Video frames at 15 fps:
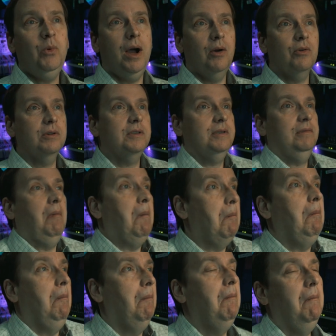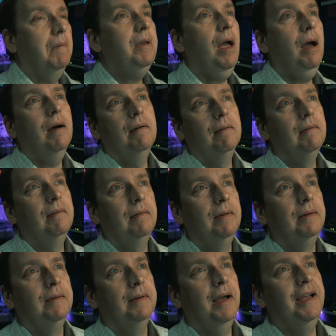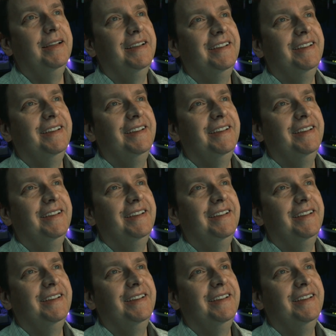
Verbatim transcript: hours, maybe take a break, come yeah. back, you know,